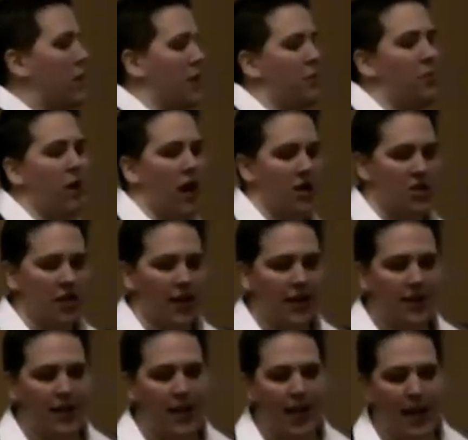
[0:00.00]
2-week
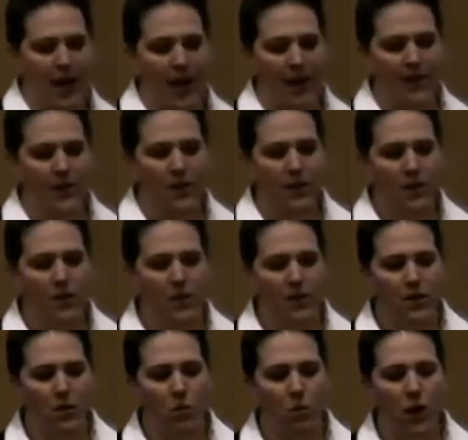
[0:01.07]
project, and
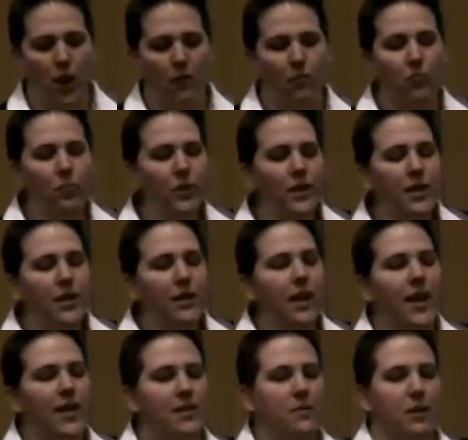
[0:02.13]
what I really
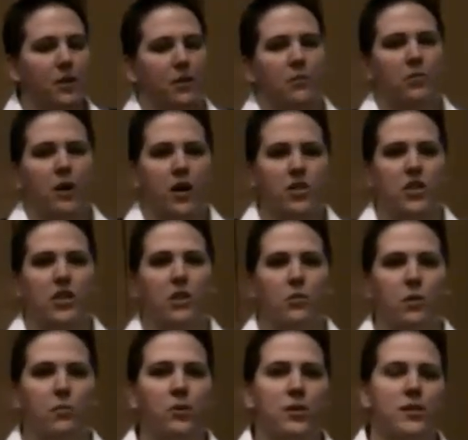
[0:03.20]
liked about the project
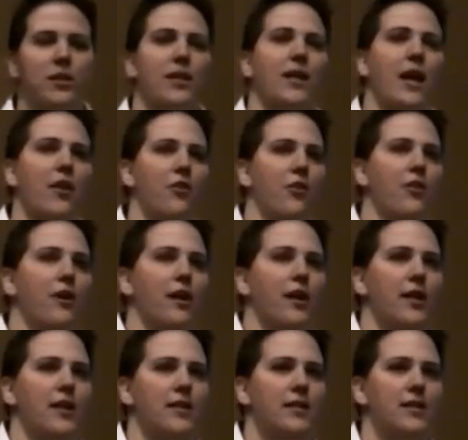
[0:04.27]
that we put together
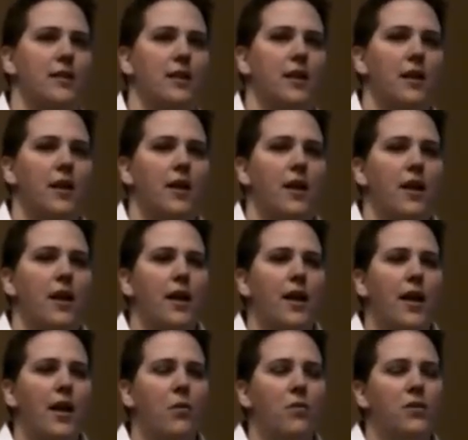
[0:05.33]
is
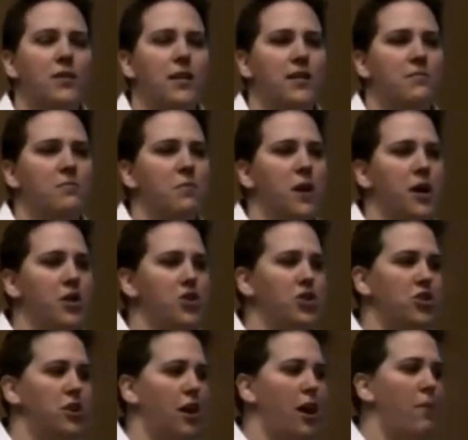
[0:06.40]
it was as much
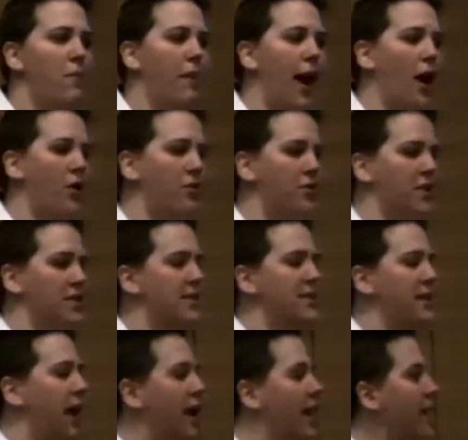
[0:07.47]
about the
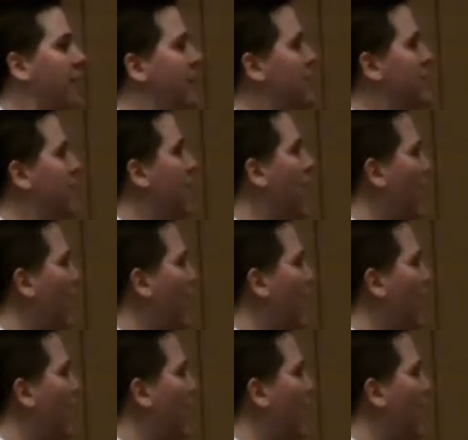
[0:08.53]
science